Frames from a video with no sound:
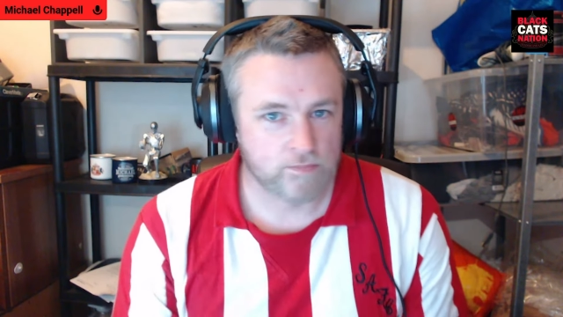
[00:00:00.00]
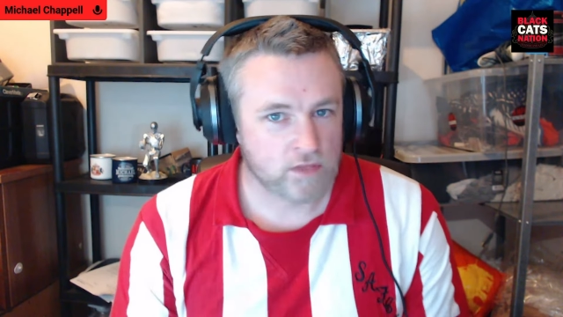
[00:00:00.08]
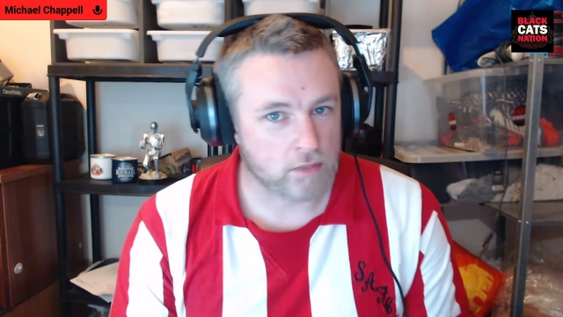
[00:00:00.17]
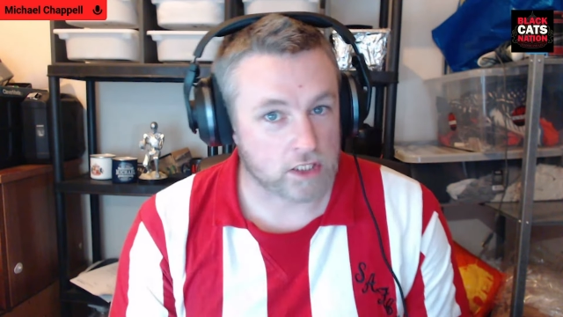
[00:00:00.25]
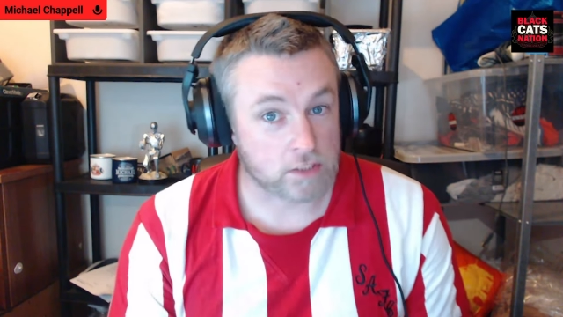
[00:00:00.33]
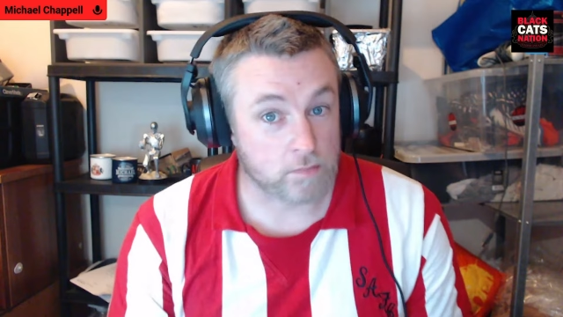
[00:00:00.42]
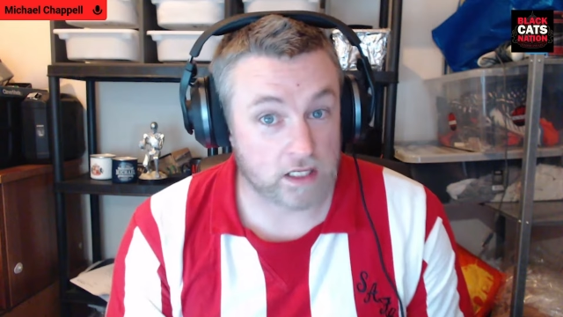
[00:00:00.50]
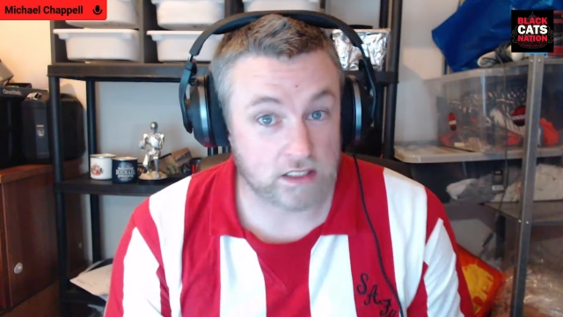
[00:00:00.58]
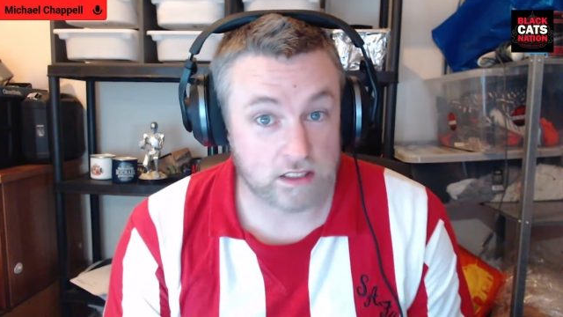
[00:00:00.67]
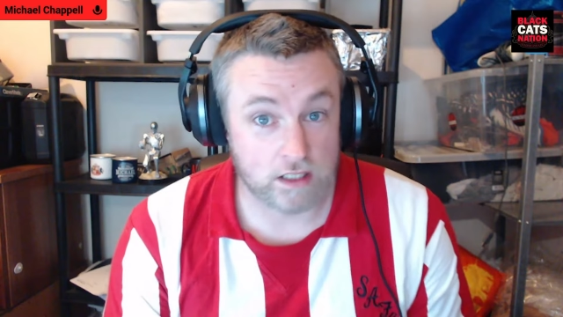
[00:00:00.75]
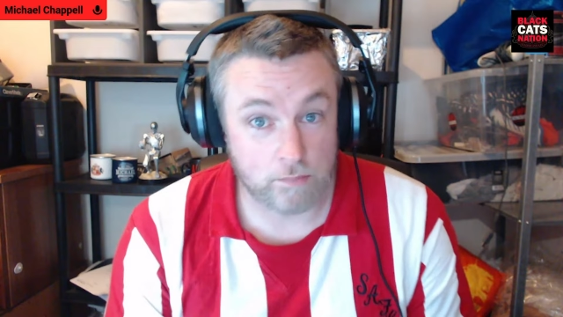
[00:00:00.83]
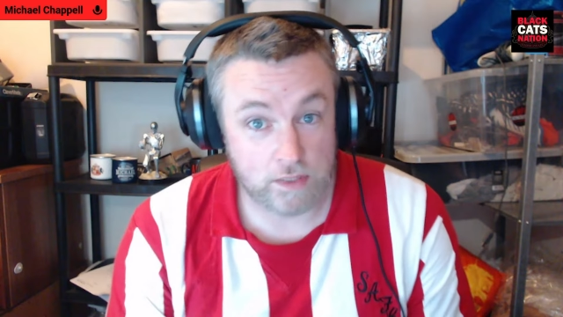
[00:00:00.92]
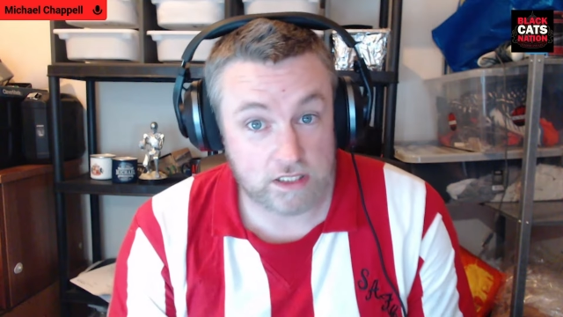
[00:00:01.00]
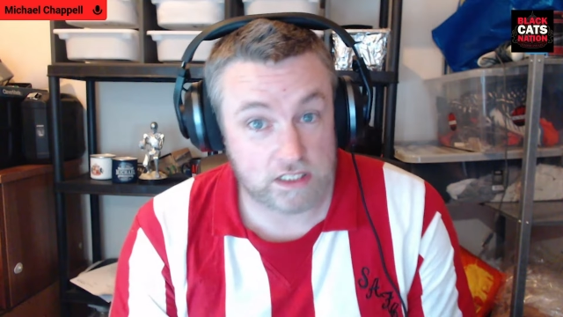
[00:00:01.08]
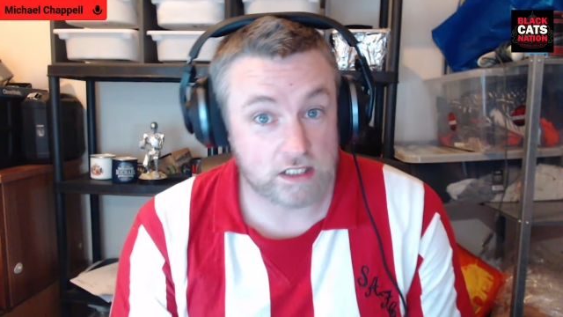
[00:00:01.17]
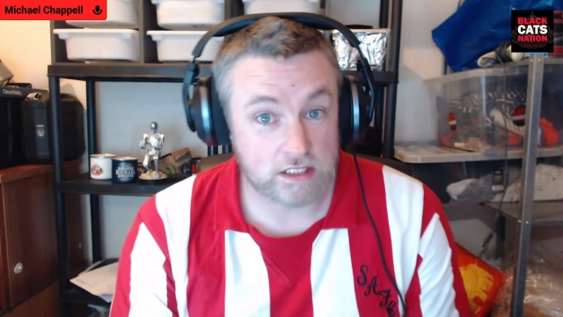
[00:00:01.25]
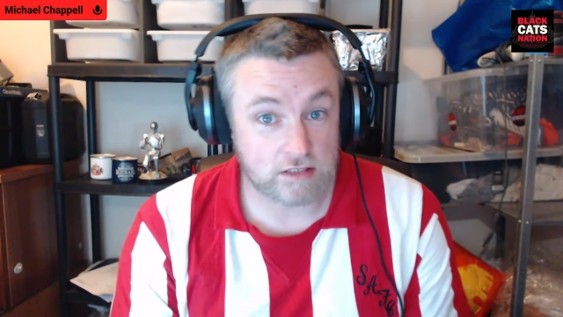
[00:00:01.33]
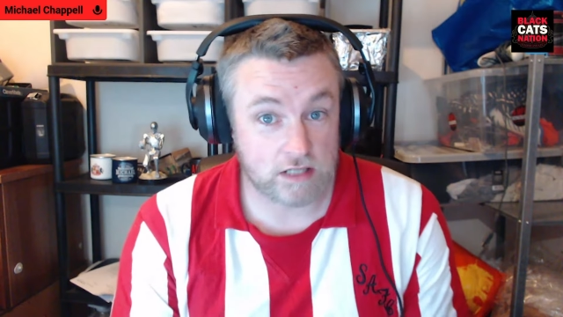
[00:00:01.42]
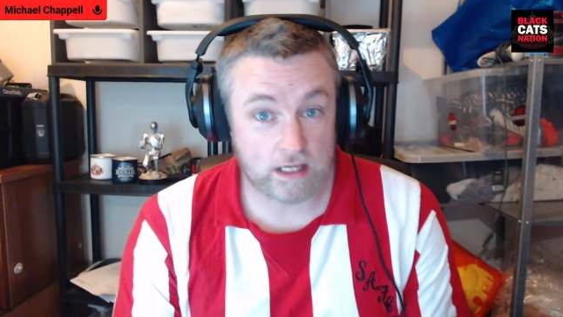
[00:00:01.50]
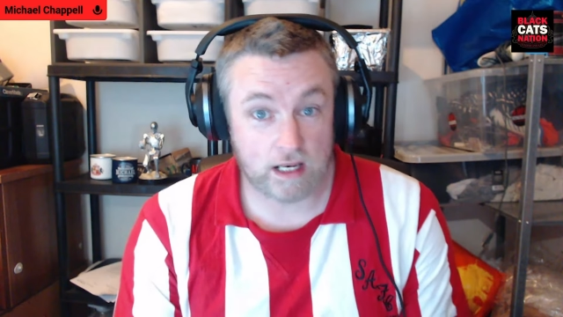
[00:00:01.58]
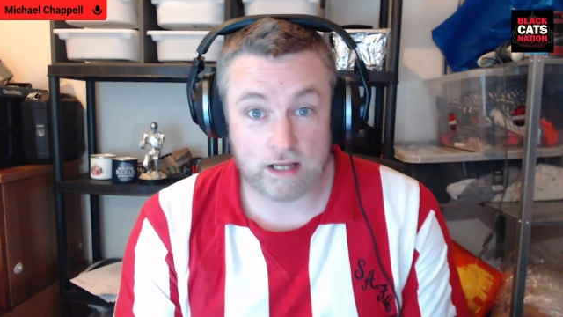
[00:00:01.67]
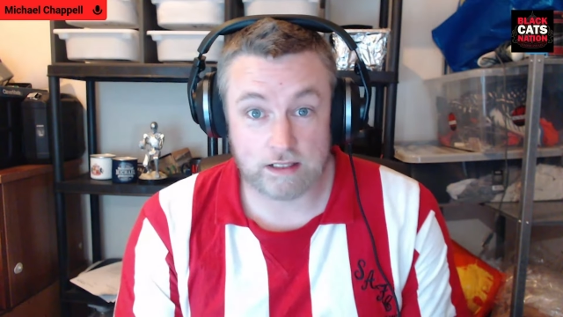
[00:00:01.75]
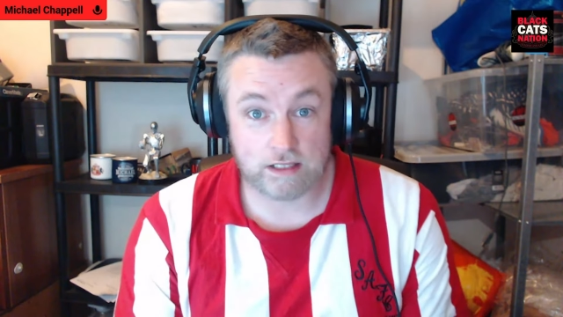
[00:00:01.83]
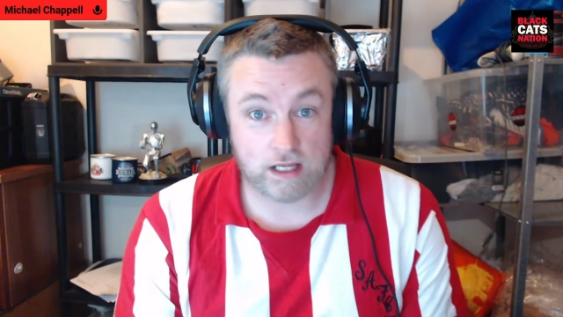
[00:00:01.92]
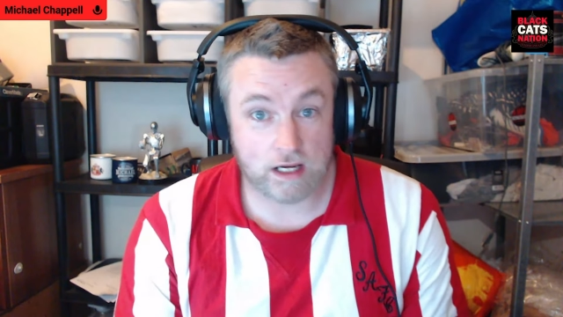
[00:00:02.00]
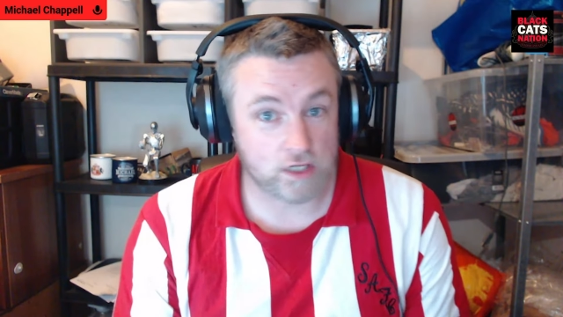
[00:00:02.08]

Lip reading: I'm expecting a busier deadline day